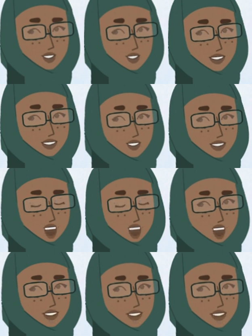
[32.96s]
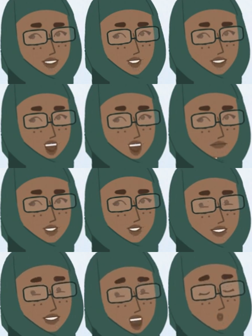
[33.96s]
For example, contact number,
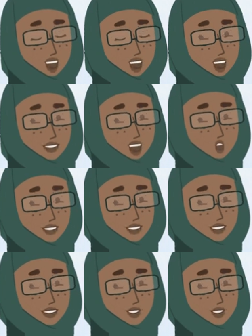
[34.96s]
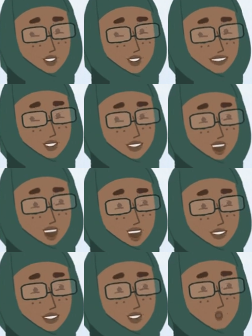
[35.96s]
email, or location. You are able
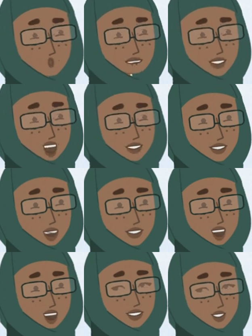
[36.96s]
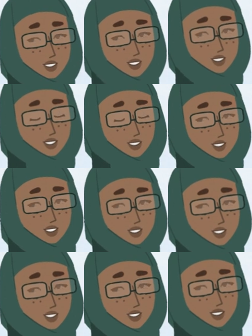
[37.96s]
to remove such feedback.
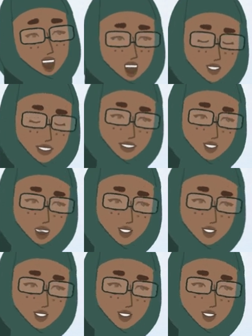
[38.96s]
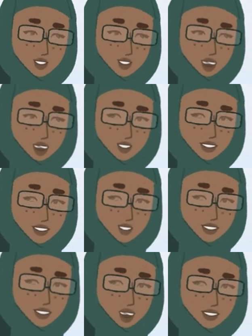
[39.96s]
Number 3. The entire
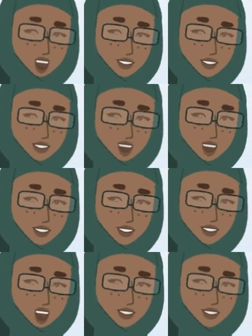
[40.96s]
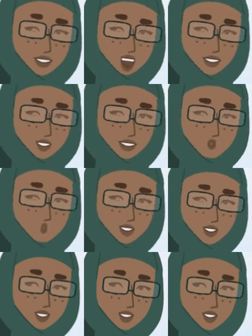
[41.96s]
feedback comment is a product review.
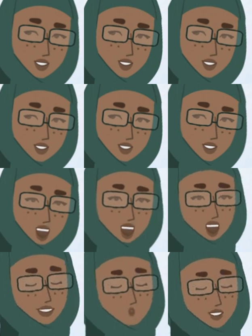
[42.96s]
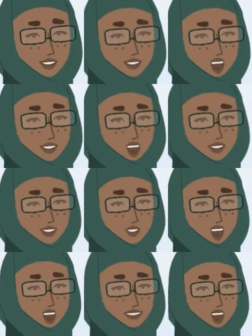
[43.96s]
90%
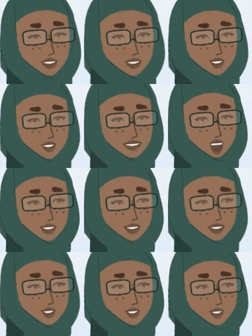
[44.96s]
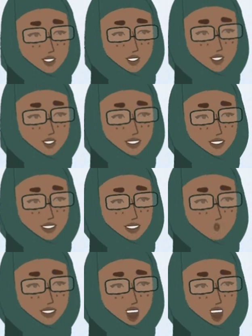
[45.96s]
frustrated customer did so. These
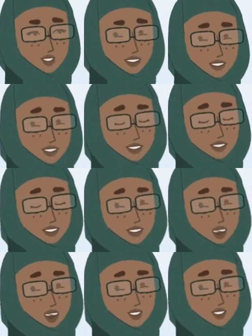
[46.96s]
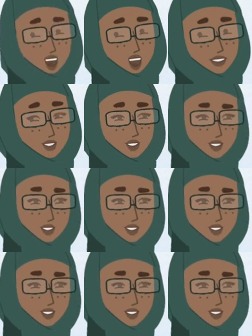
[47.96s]
feedback can also be removed.